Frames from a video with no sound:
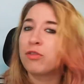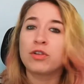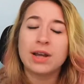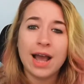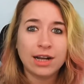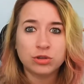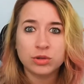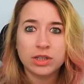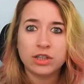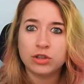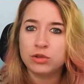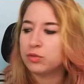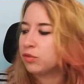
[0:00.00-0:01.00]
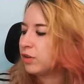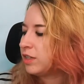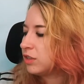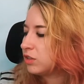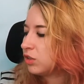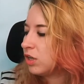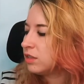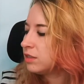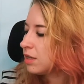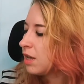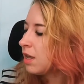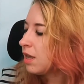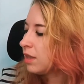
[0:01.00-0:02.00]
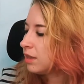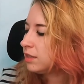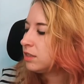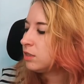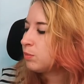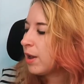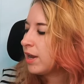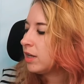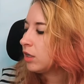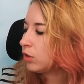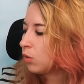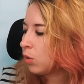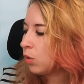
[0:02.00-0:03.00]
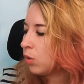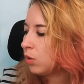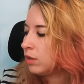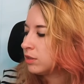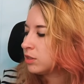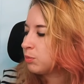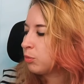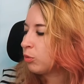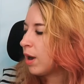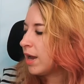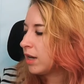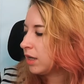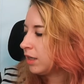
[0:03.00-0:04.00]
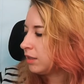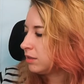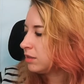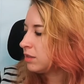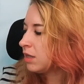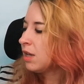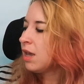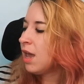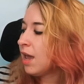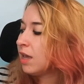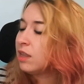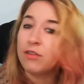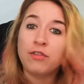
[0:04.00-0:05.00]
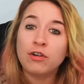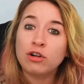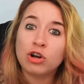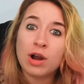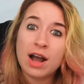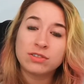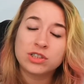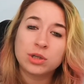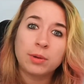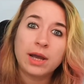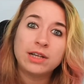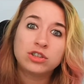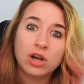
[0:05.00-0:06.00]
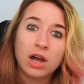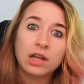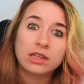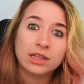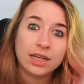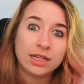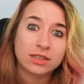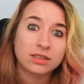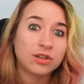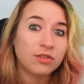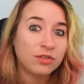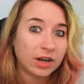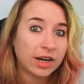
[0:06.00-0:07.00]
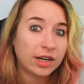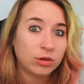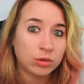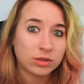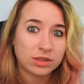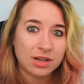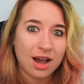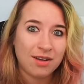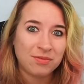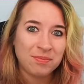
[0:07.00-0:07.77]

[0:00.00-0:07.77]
Naturally Gluten-Free Desserts, This is by Nicole Spiridakis, and the photographs are by John Lee, so very cool stuff.